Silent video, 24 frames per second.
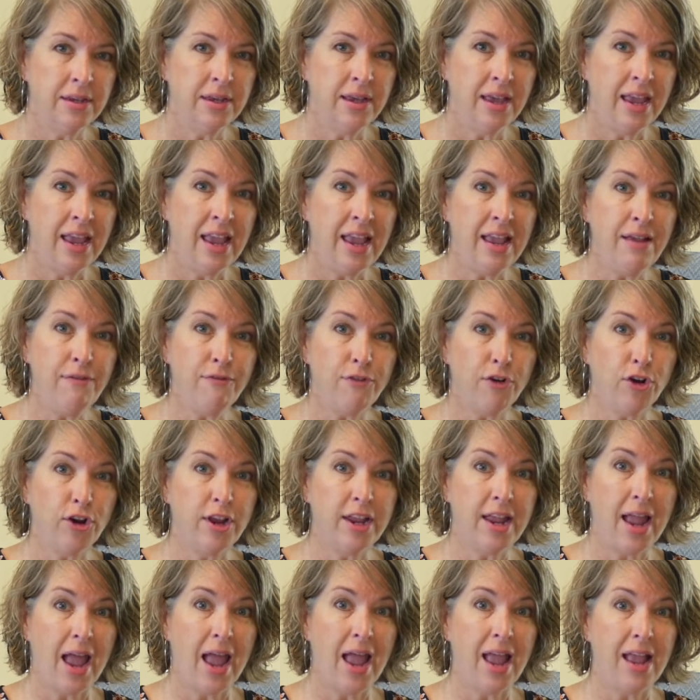he
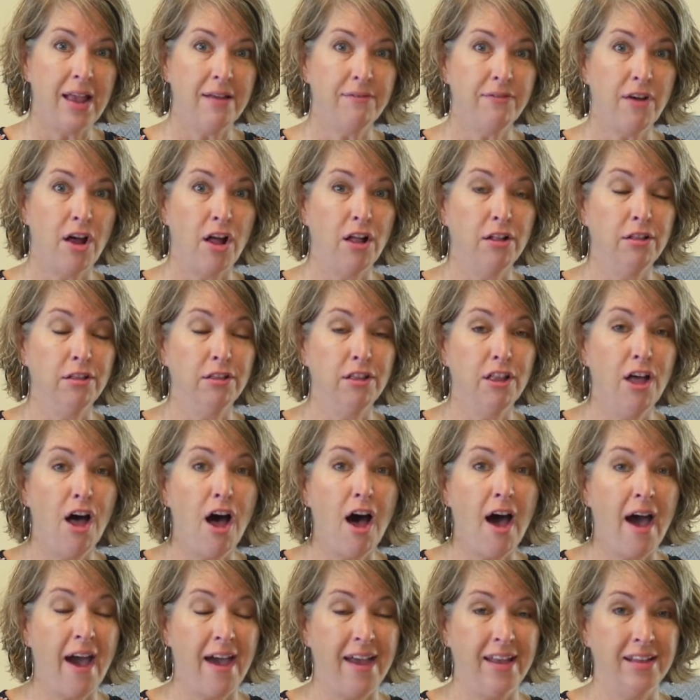forgave a
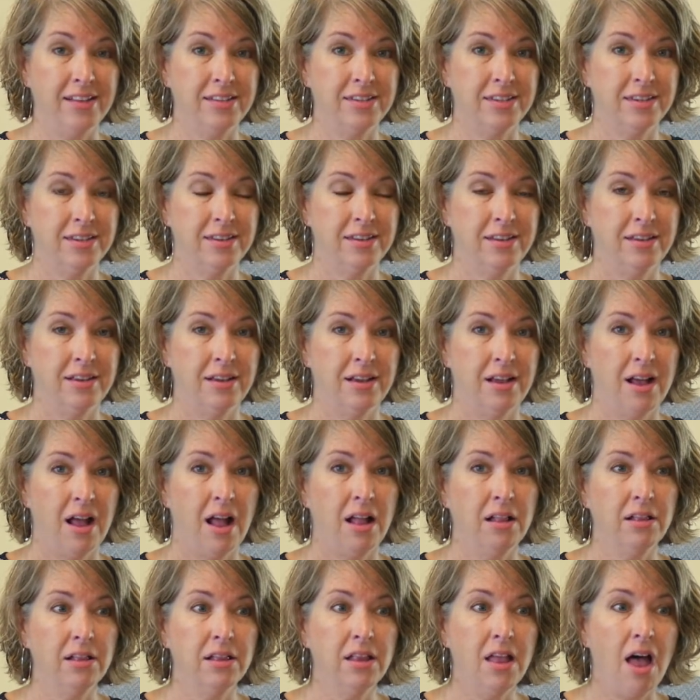lot
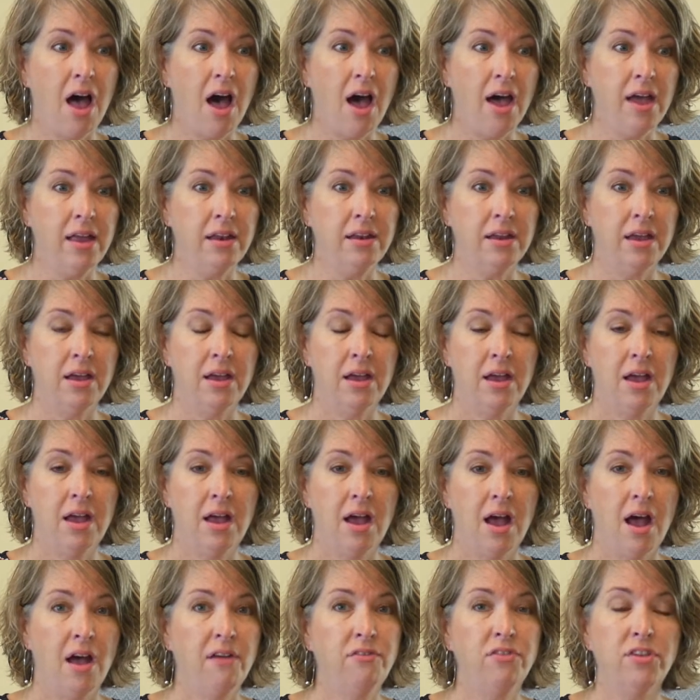
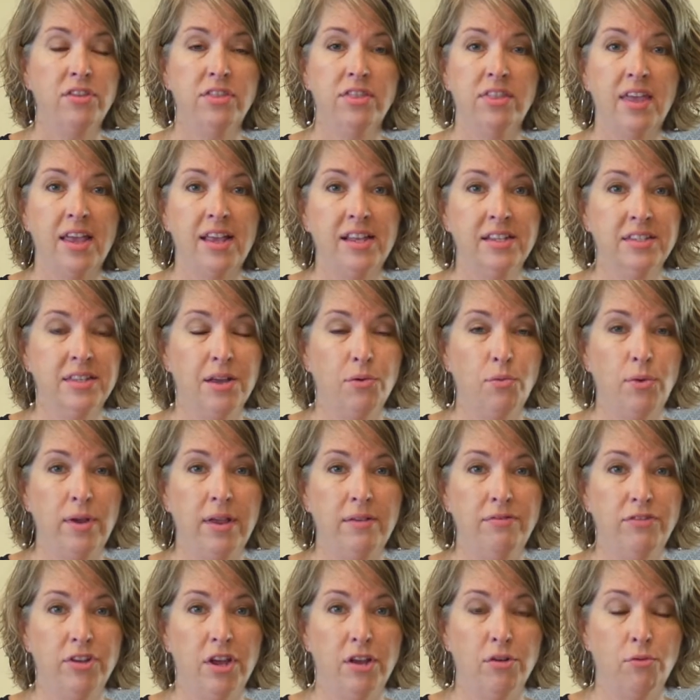of the things that
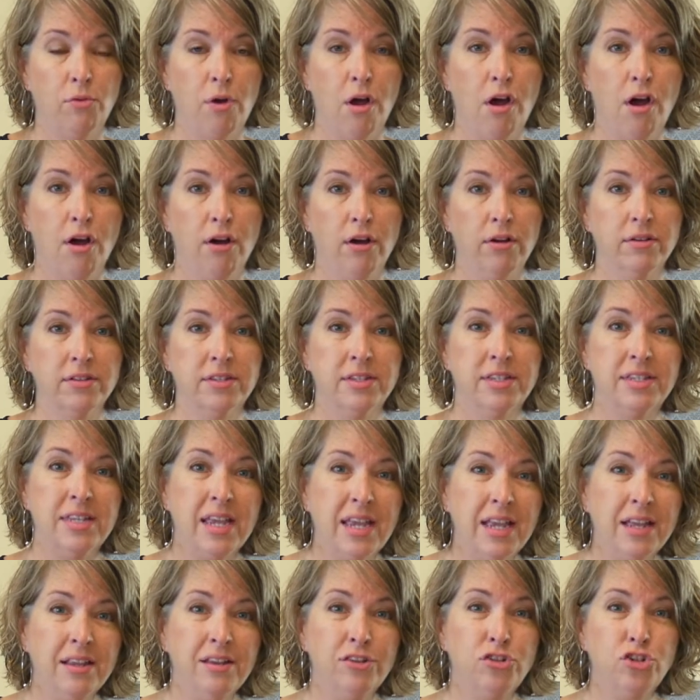we've done wrong.
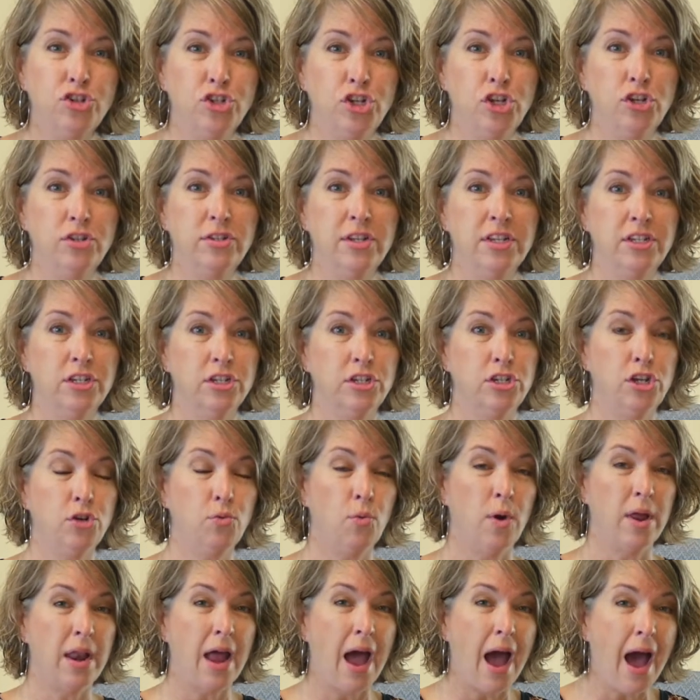Sin is choosing to do
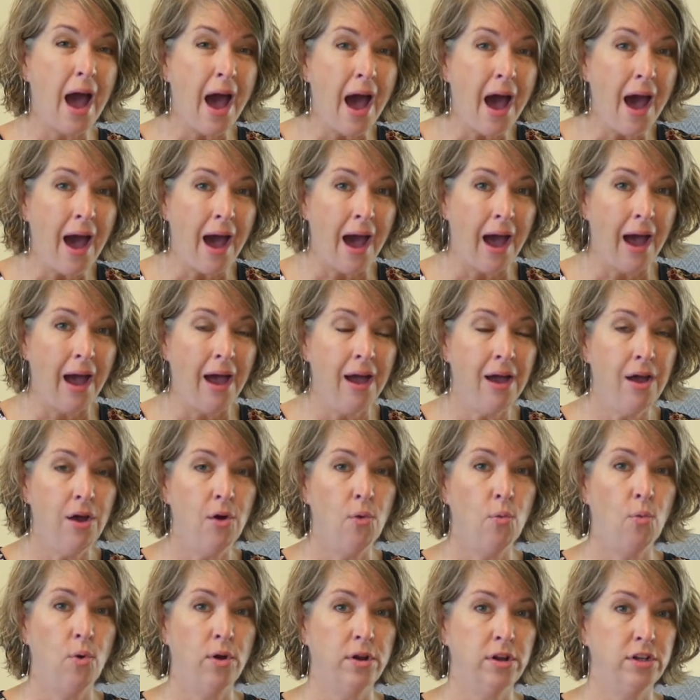what I
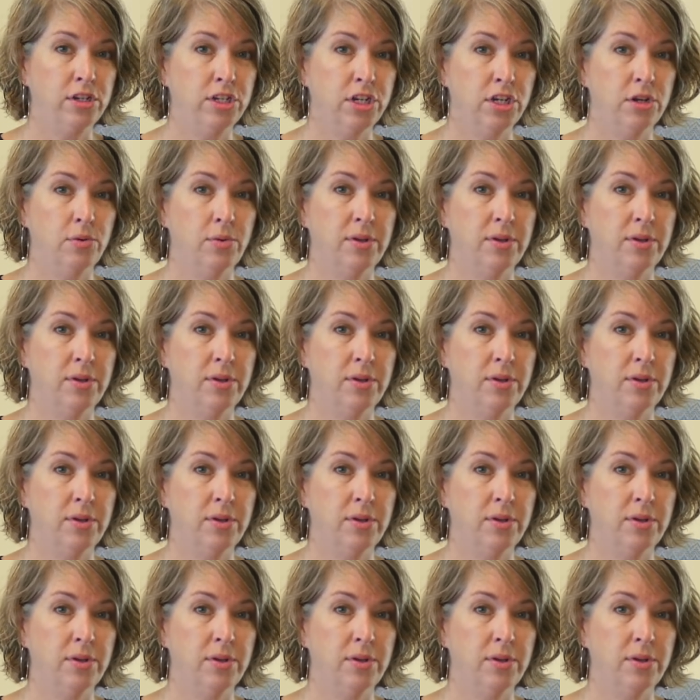want to do